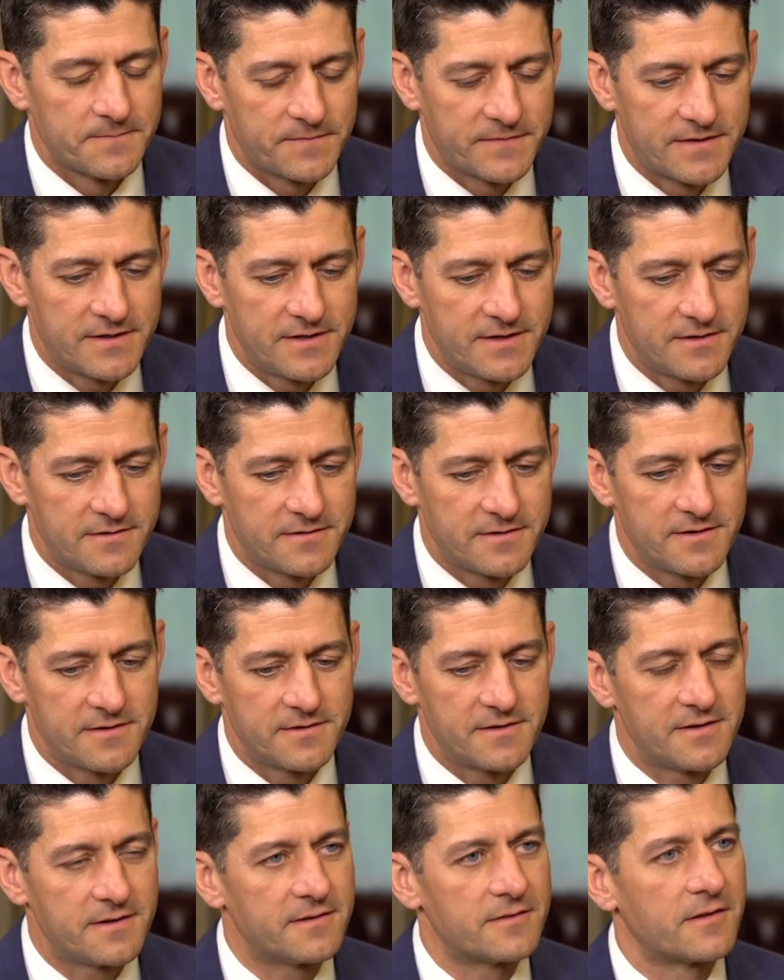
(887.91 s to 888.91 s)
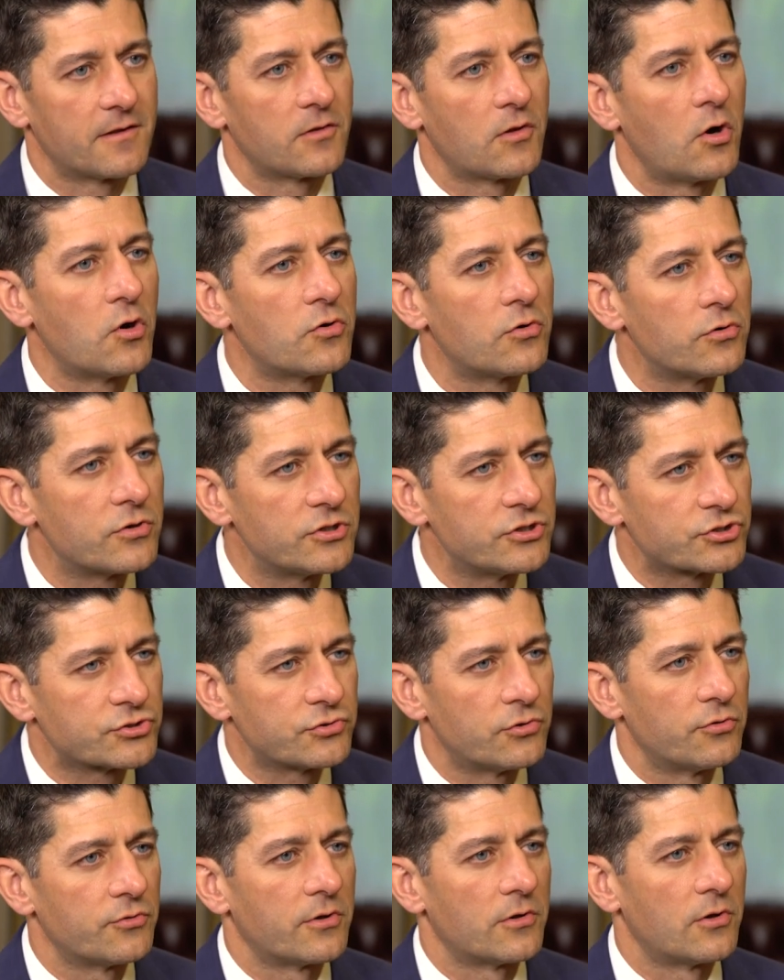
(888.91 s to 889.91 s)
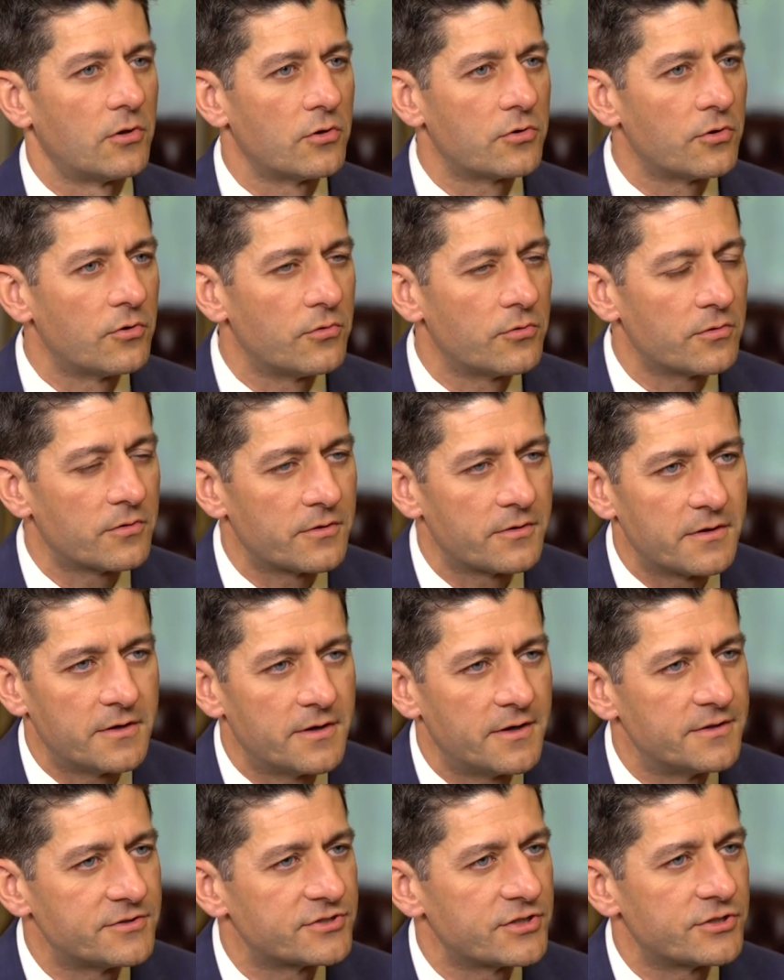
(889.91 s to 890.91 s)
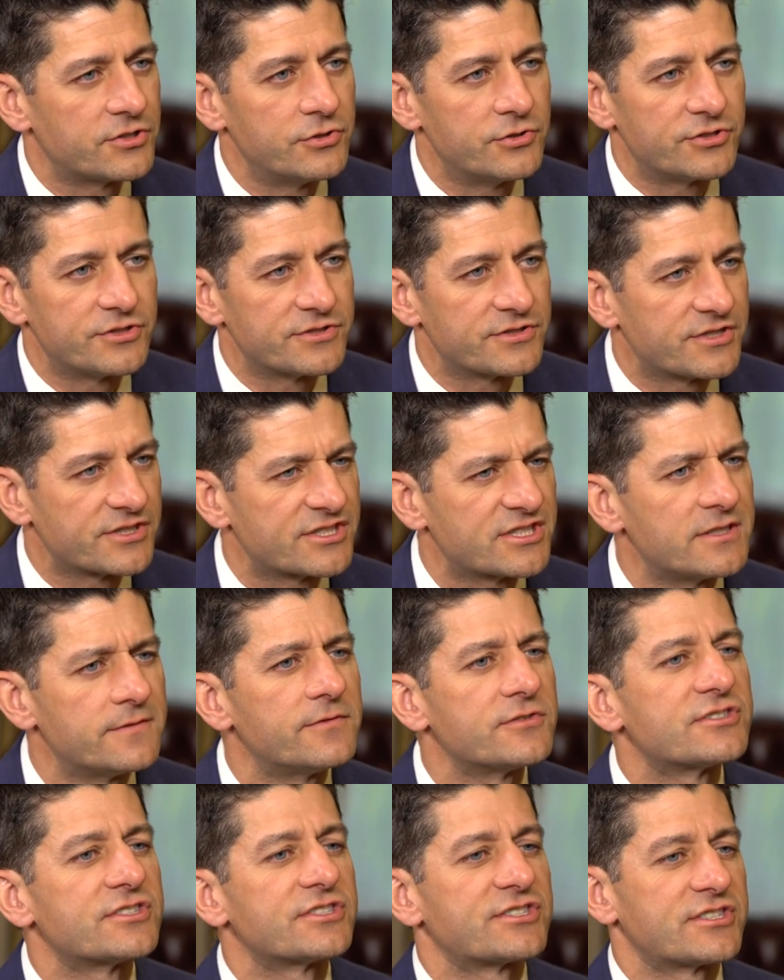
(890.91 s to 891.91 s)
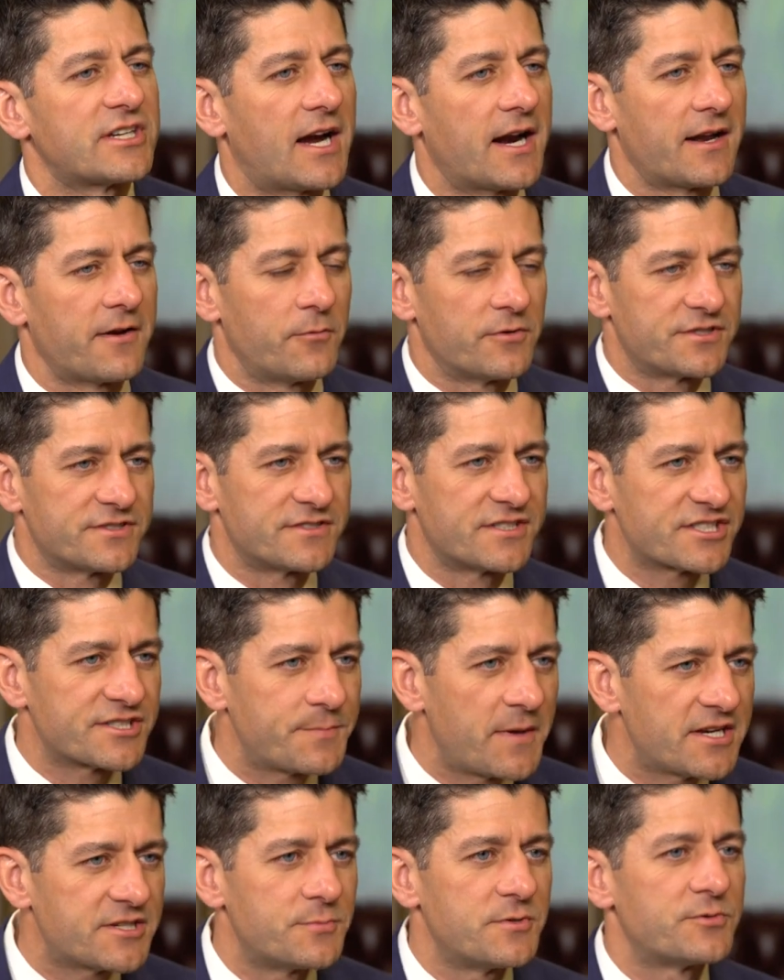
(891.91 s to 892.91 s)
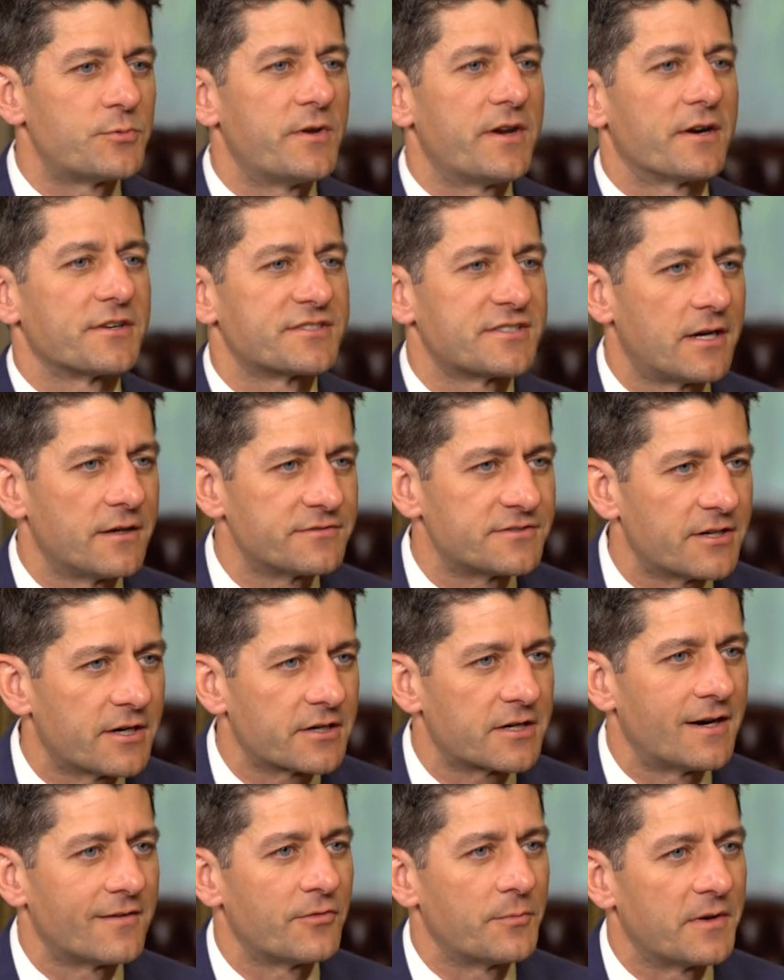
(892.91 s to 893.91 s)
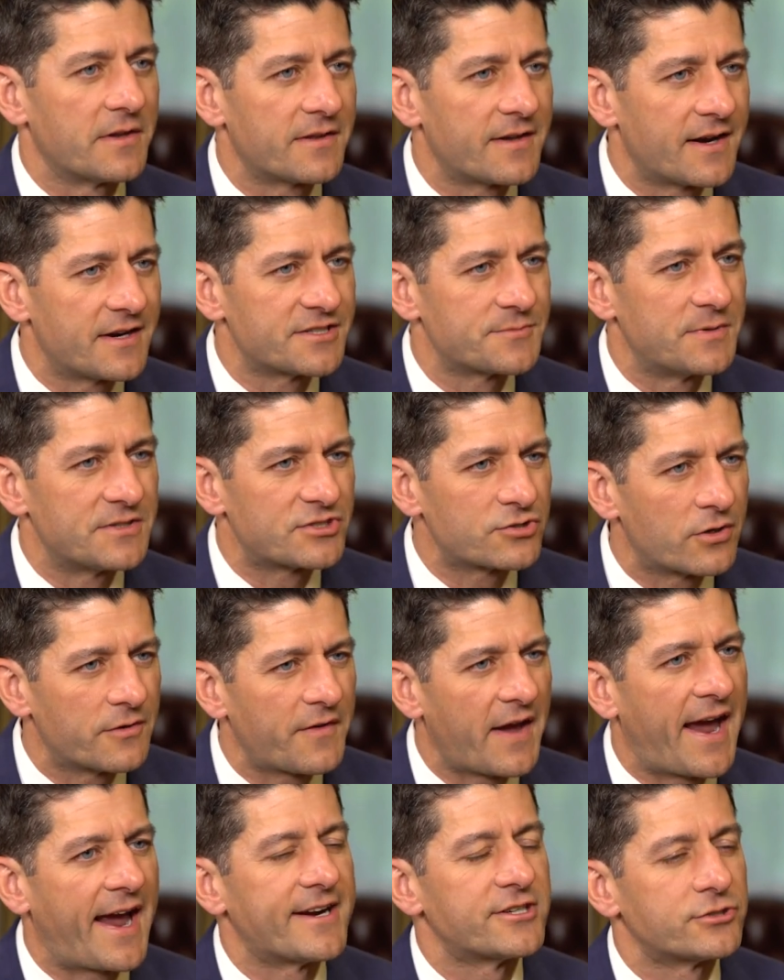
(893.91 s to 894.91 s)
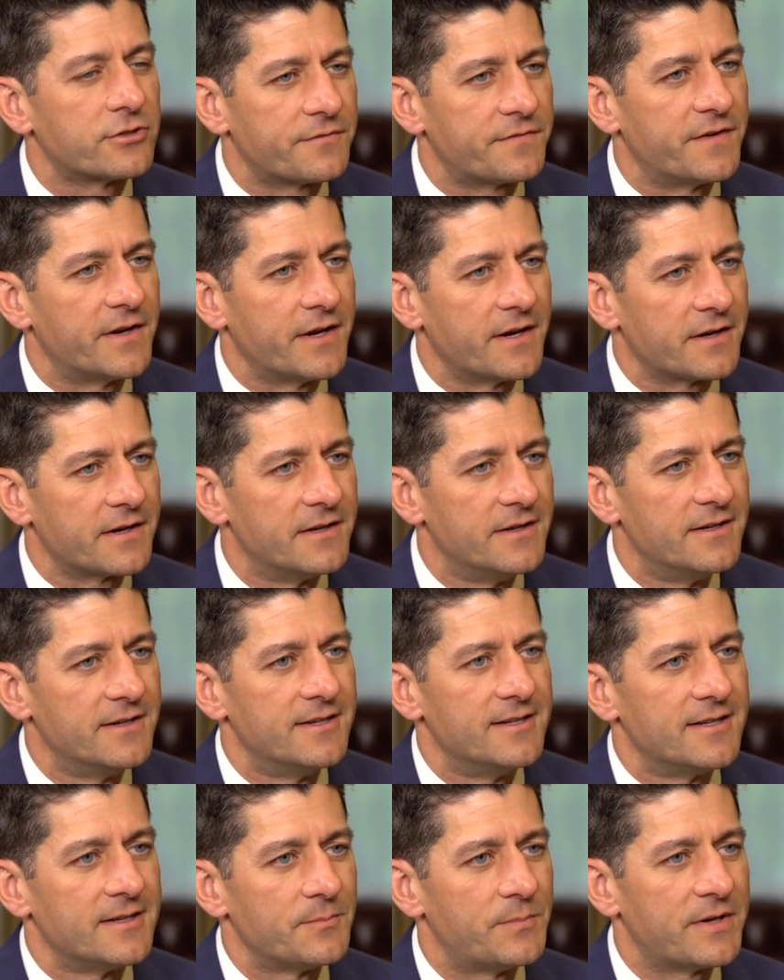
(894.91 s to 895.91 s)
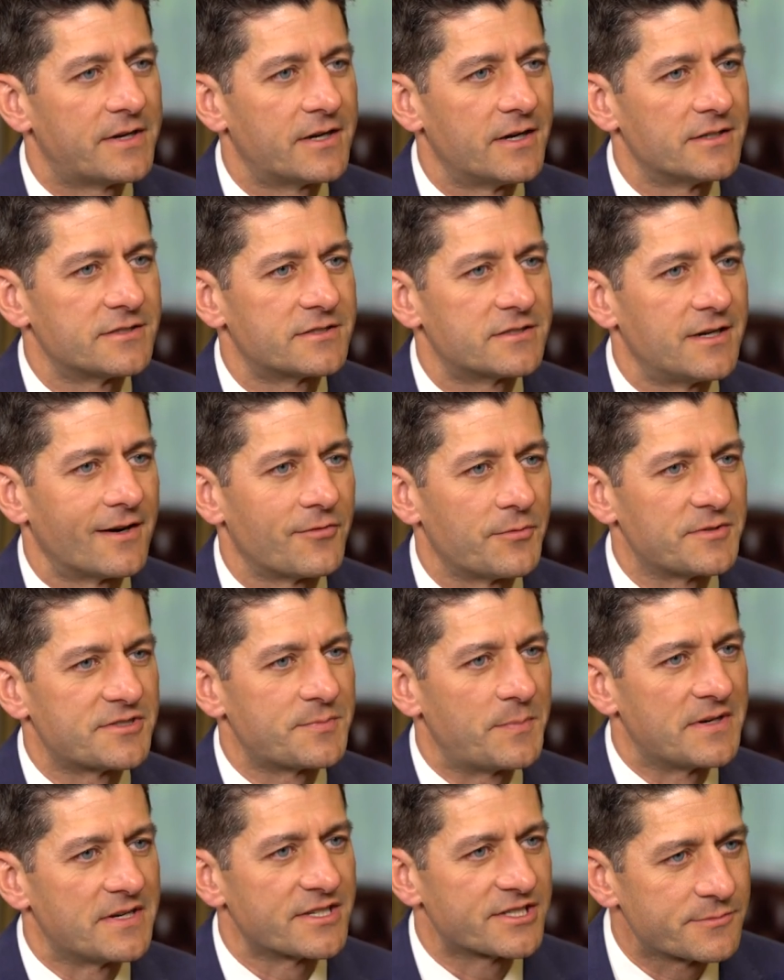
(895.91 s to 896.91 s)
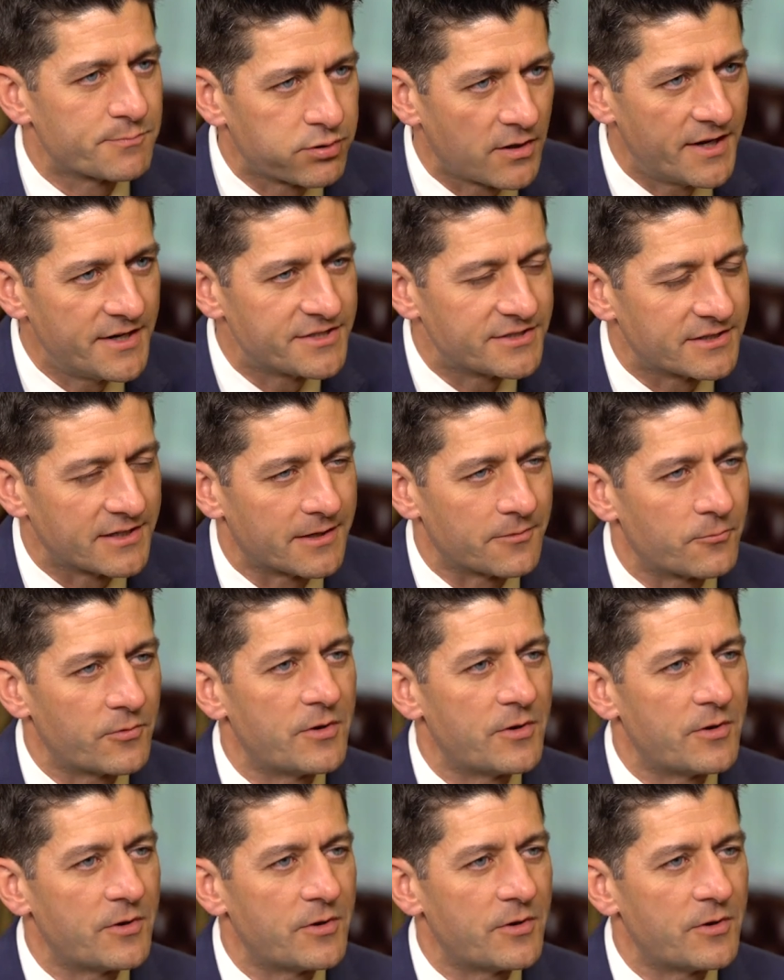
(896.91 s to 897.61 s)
the local control, the local institutions, the civil society, which is the space between ourselves and our government that has been sort of atrophying because government's been displacing it.